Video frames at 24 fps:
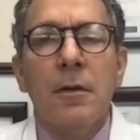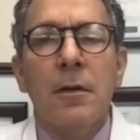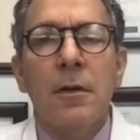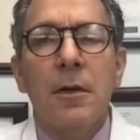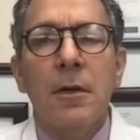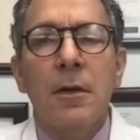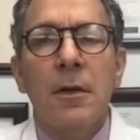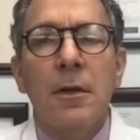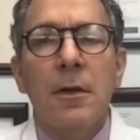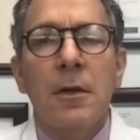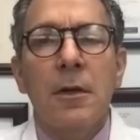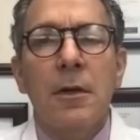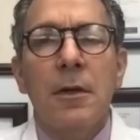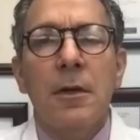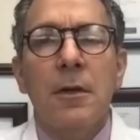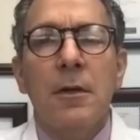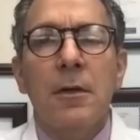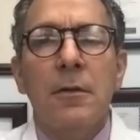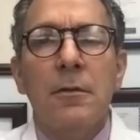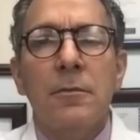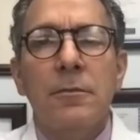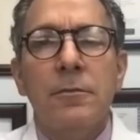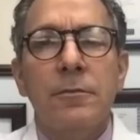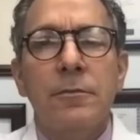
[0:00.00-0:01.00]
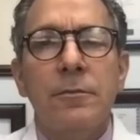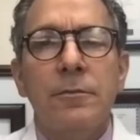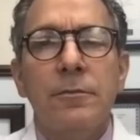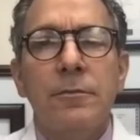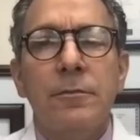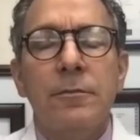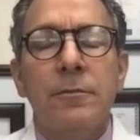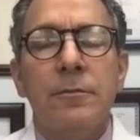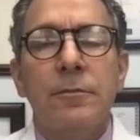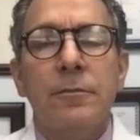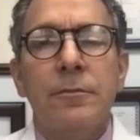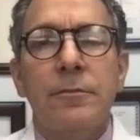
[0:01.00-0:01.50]

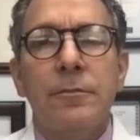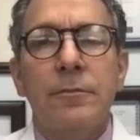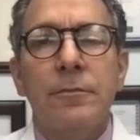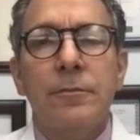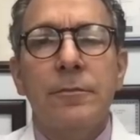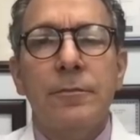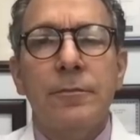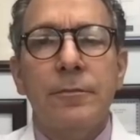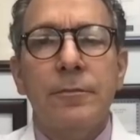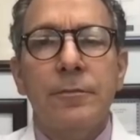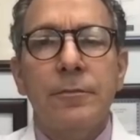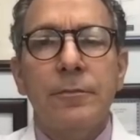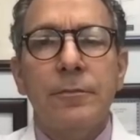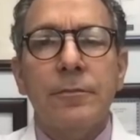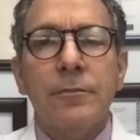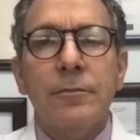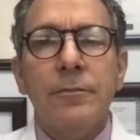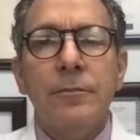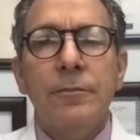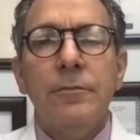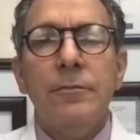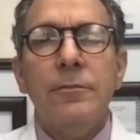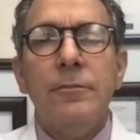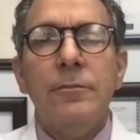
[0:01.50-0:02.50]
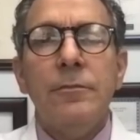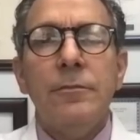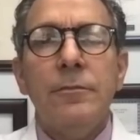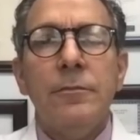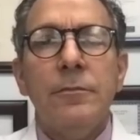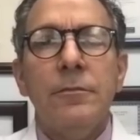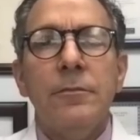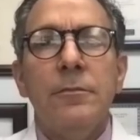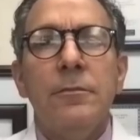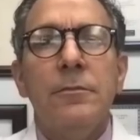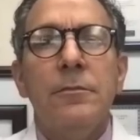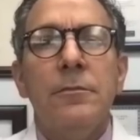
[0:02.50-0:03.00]

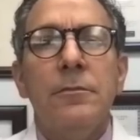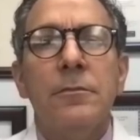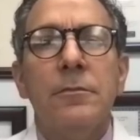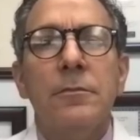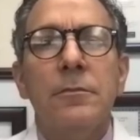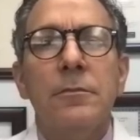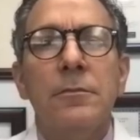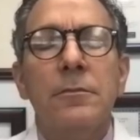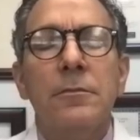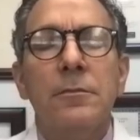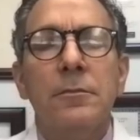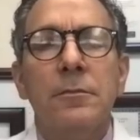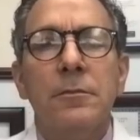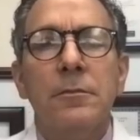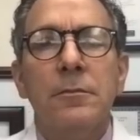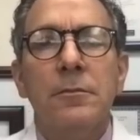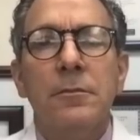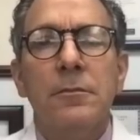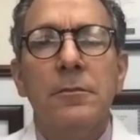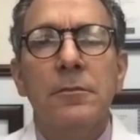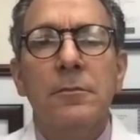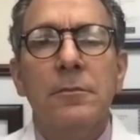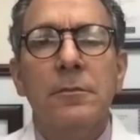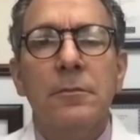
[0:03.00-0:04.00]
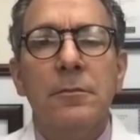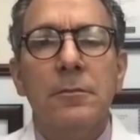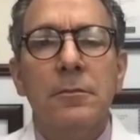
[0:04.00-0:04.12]
(not speaking)